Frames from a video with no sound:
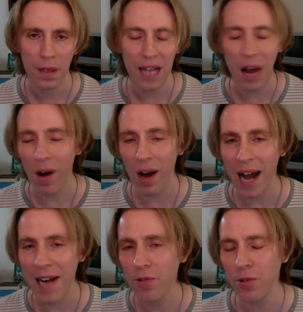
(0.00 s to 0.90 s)
Now,
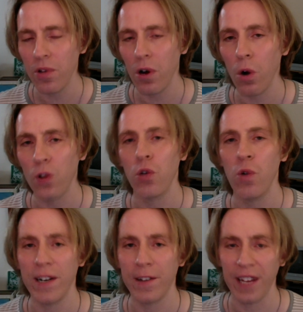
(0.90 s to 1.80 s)
I don't do the whole
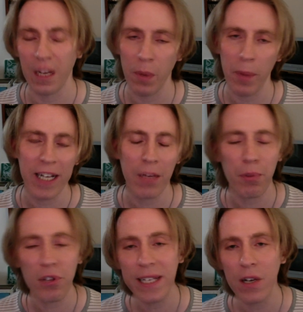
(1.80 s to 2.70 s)
Twitter thing, but by
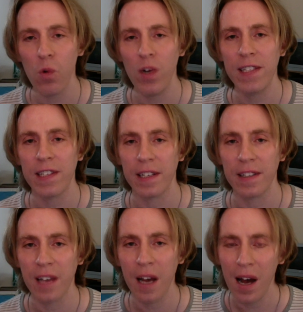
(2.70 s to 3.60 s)
complete
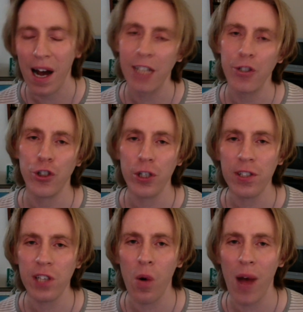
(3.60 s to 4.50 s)
coincidence, I
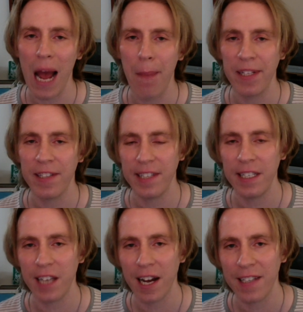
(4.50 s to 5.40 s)
just so happened to
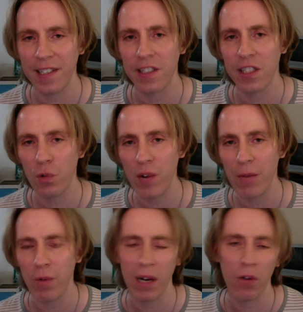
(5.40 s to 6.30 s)
see Tyson's
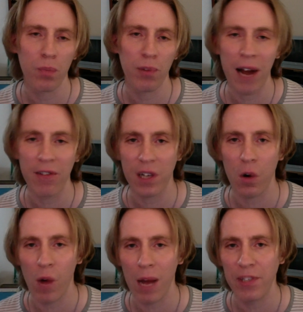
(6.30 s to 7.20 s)
tweet when I was browsing a
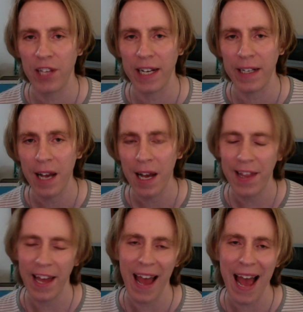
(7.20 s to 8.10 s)
website
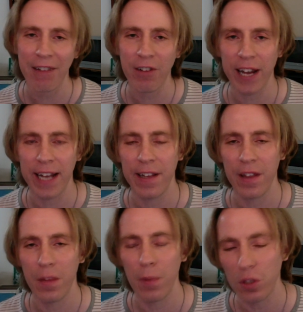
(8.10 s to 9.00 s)
that aggregated
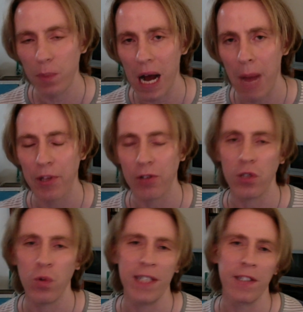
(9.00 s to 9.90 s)
the most popular
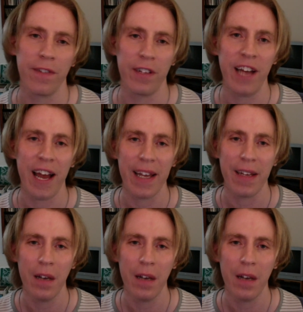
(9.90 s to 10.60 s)
tweets of the day.